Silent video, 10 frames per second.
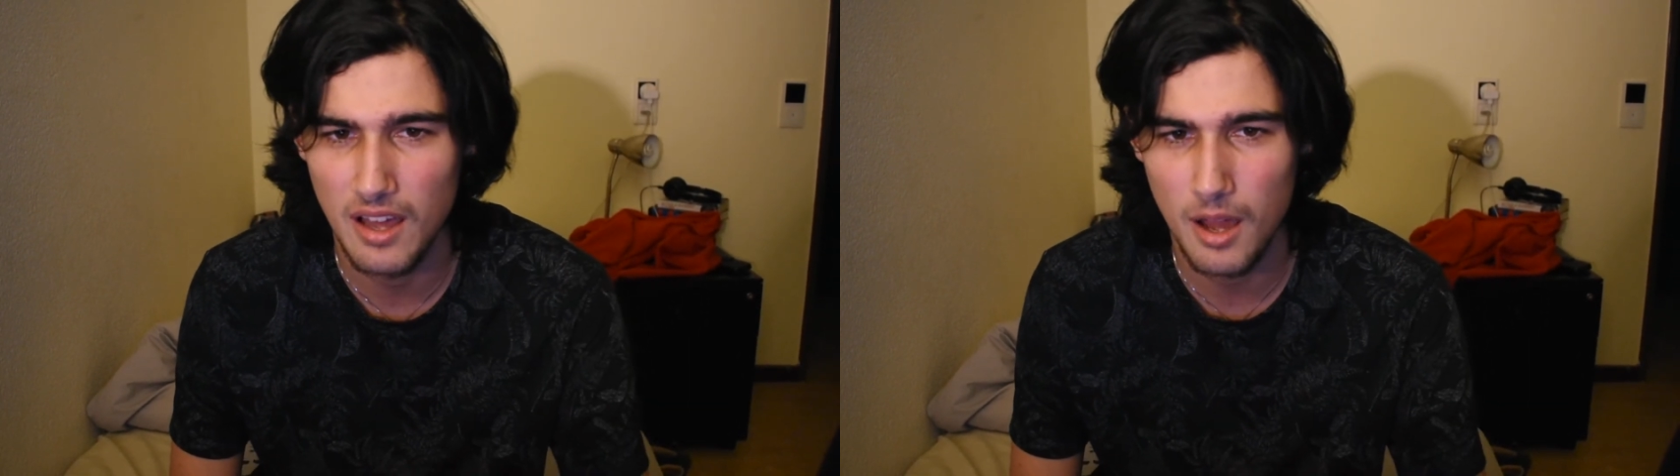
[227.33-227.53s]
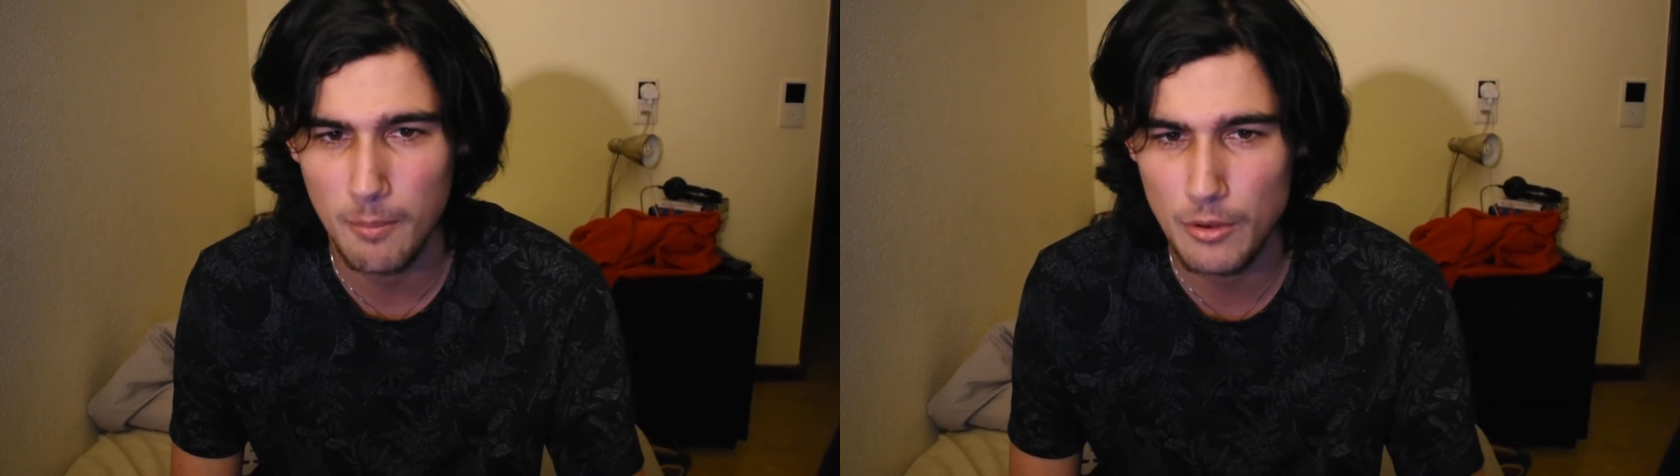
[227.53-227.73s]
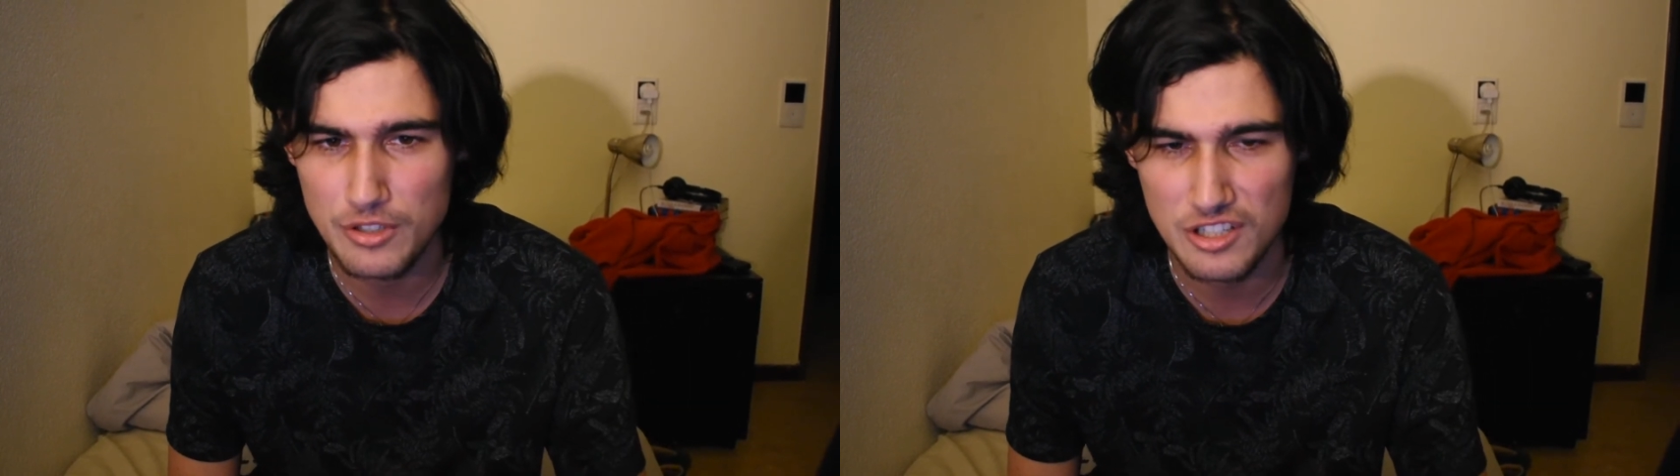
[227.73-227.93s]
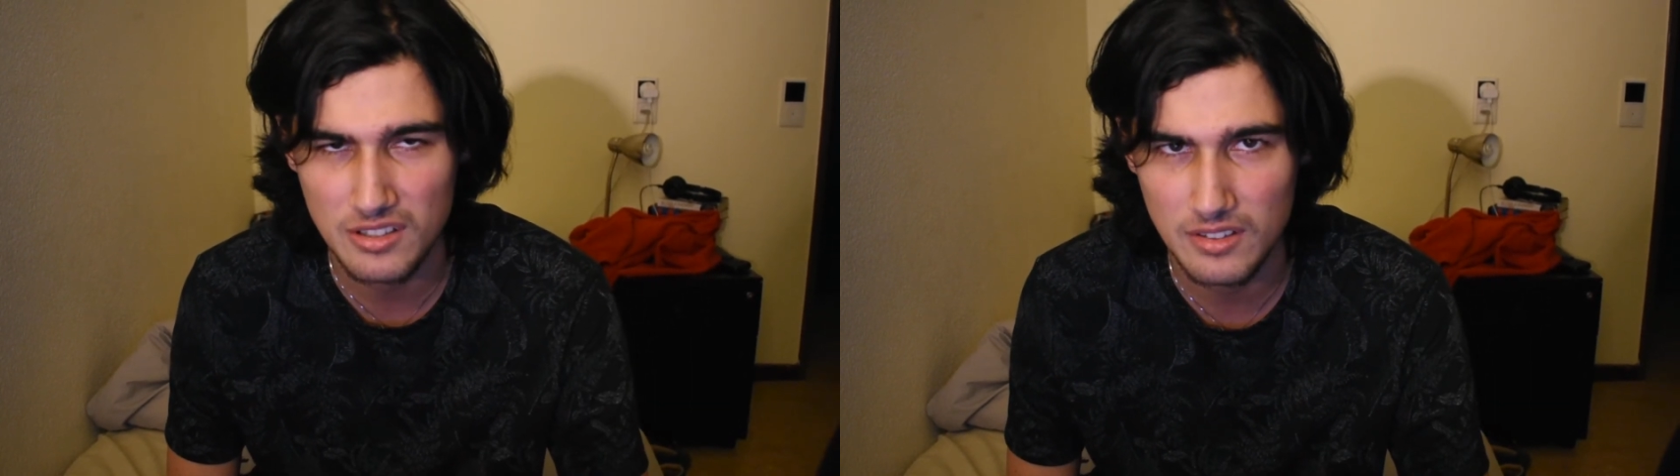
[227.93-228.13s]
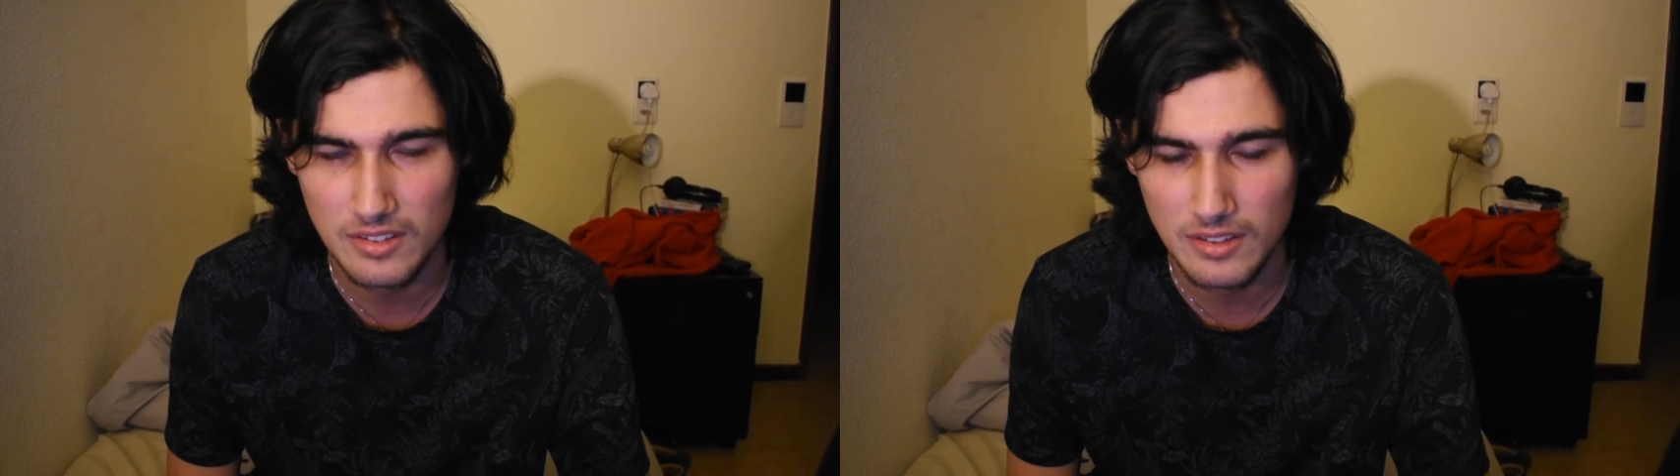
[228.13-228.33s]

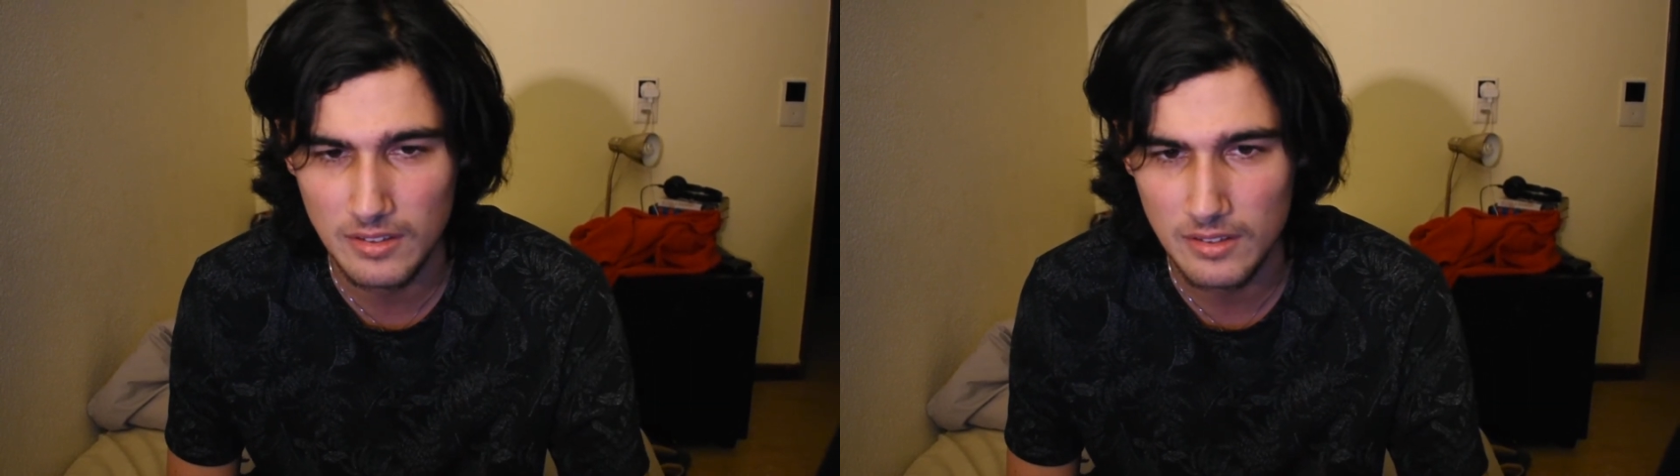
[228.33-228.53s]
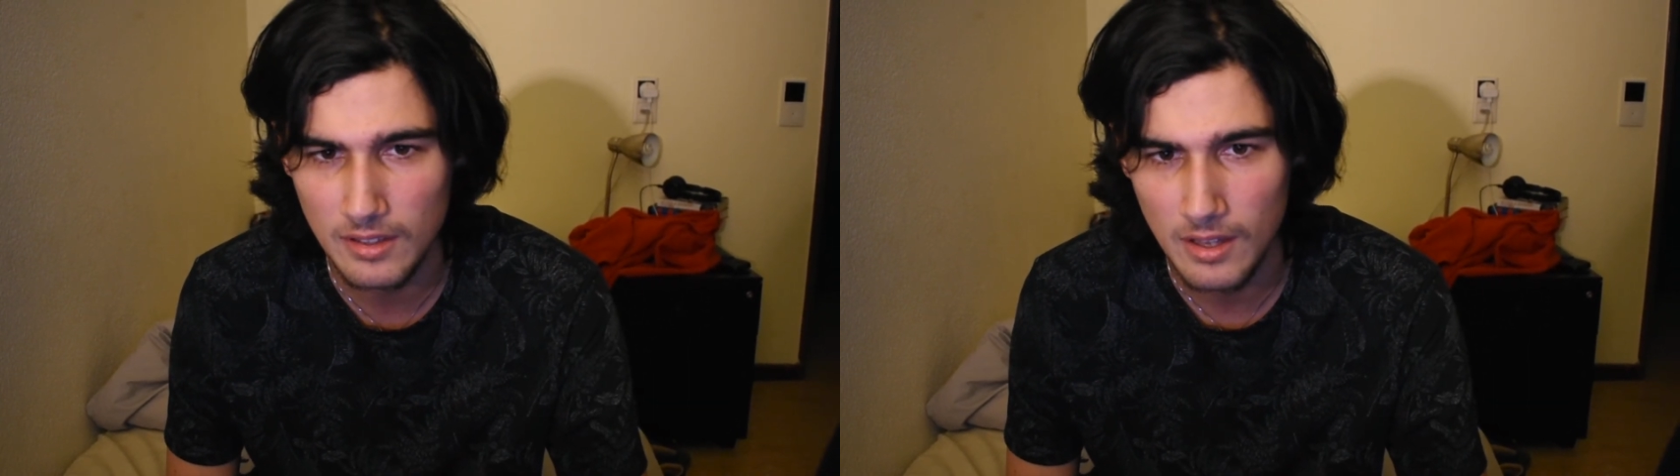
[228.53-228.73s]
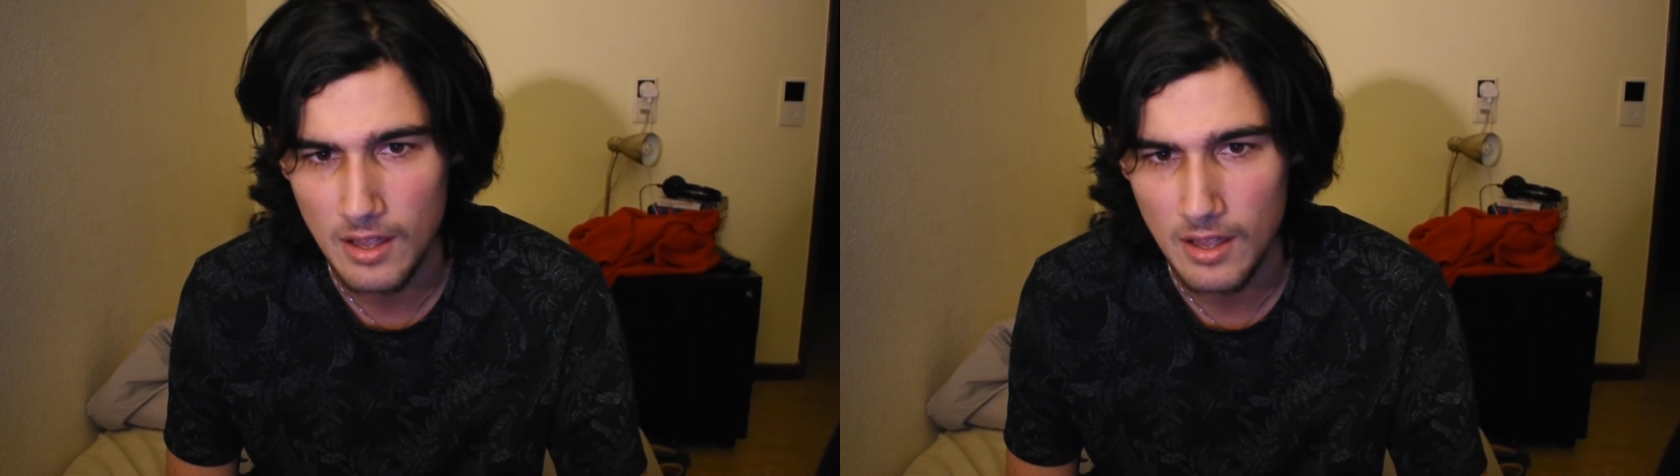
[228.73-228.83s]
emotions since.